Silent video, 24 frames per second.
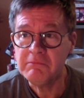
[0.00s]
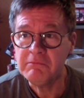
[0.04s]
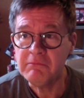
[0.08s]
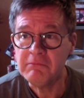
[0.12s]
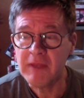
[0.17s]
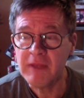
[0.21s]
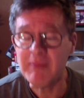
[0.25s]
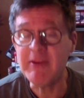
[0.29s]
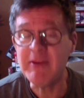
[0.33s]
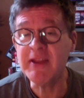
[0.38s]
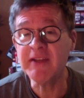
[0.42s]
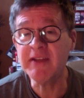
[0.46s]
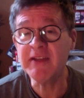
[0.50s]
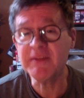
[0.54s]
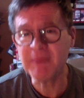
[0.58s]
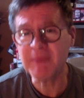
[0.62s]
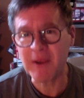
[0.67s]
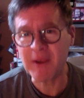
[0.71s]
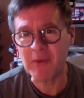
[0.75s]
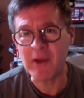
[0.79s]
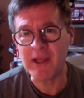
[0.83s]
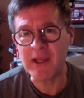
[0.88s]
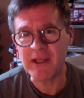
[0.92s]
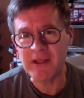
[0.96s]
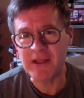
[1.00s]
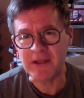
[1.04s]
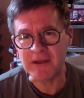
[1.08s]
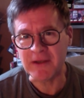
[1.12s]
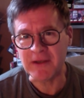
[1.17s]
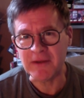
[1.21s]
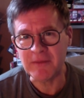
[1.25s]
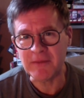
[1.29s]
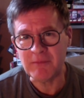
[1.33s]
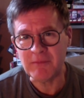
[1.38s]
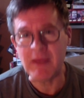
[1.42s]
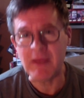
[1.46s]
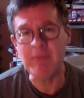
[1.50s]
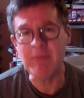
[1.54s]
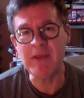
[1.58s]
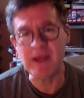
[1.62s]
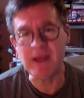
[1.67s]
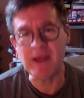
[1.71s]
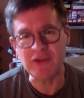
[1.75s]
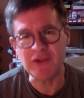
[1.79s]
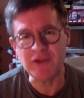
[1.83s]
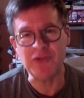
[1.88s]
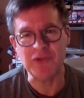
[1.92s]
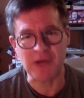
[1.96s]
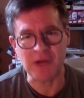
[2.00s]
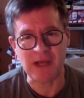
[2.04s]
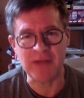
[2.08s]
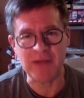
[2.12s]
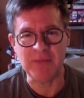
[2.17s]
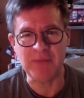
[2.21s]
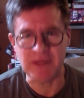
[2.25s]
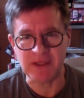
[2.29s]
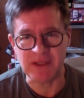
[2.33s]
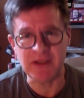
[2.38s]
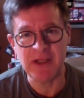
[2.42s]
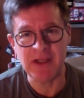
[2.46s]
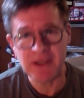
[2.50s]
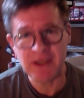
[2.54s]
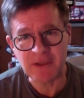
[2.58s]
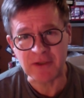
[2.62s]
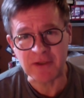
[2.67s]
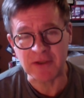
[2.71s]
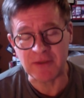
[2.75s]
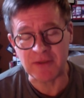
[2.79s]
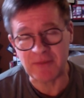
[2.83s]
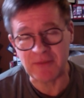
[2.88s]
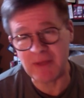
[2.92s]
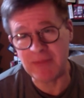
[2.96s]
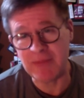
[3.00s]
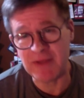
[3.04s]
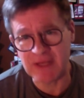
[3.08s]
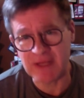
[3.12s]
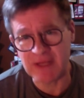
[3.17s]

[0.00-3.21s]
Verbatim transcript: maybe that's my way in. Maybe I should try to be an inker, and maybe